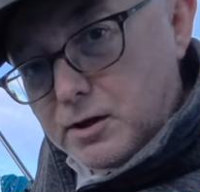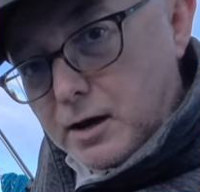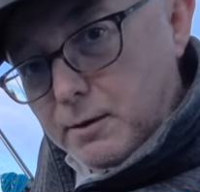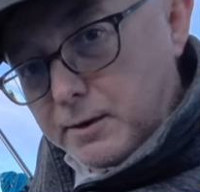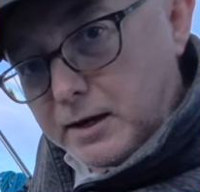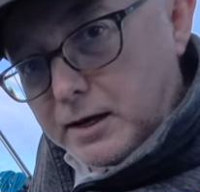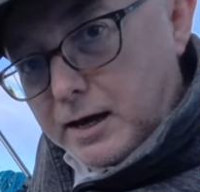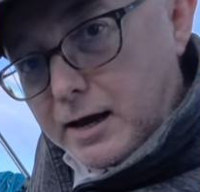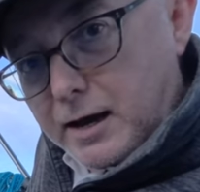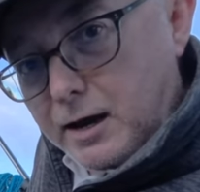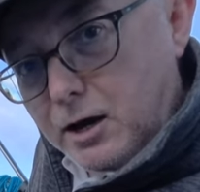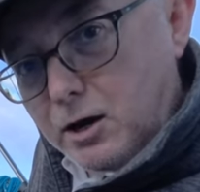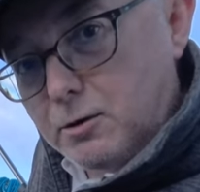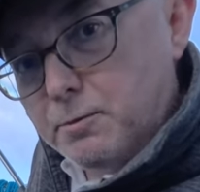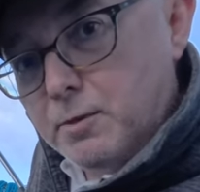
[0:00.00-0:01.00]
that when I get
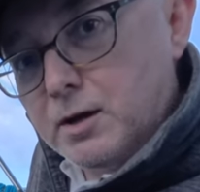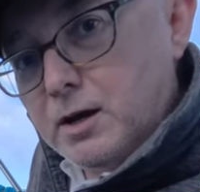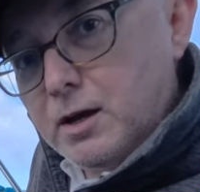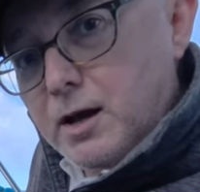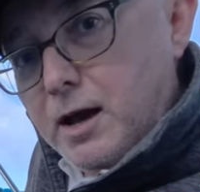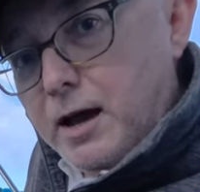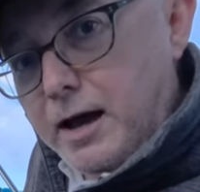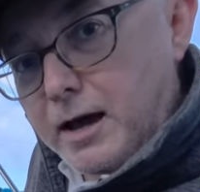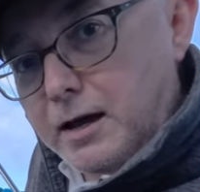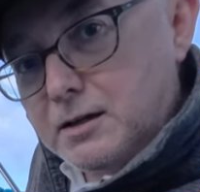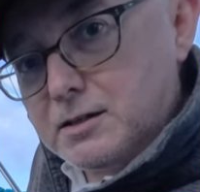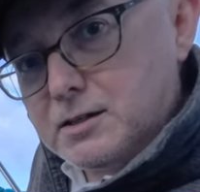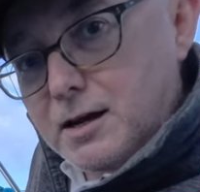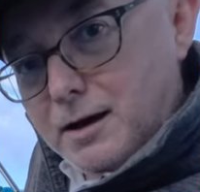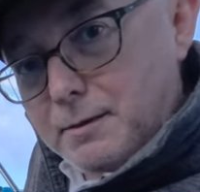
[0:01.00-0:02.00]
home
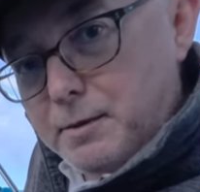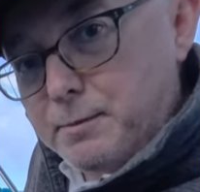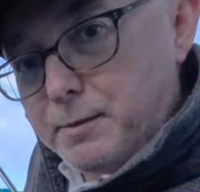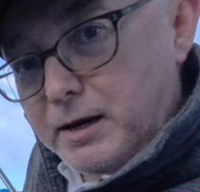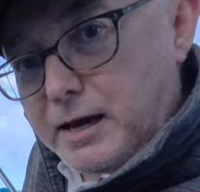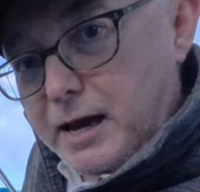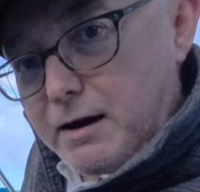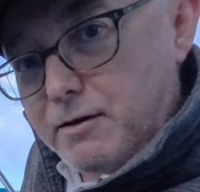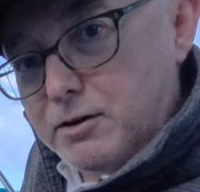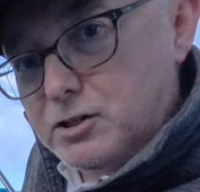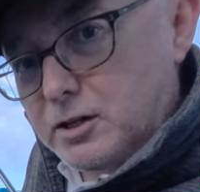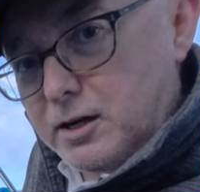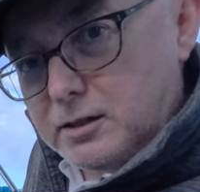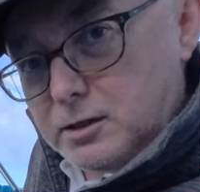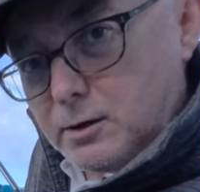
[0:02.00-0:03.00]
and I'm in my garage,
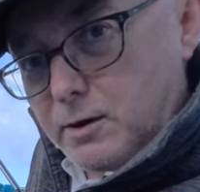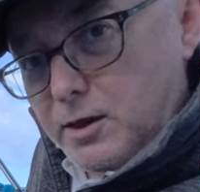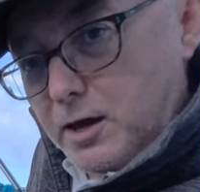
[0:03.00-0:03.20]
and I'll do it